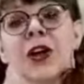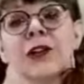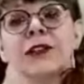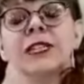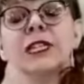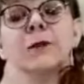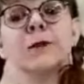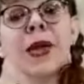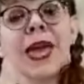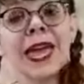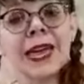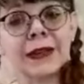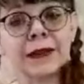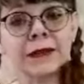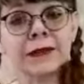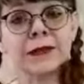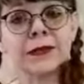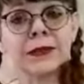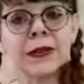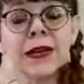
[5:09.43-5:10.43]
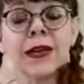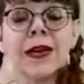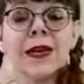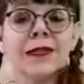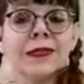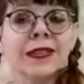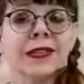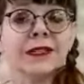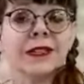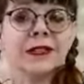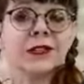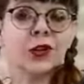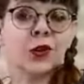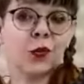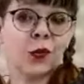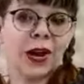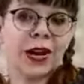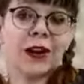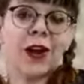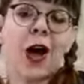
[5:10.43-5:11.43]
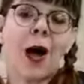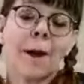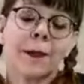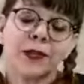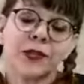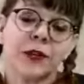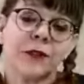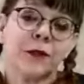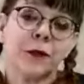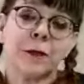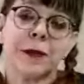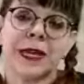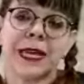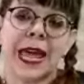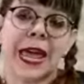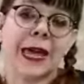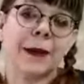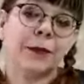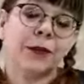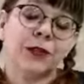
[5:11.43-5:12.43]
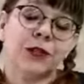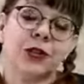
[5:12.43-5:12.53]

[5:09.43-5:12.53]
on space, this is a great option for being able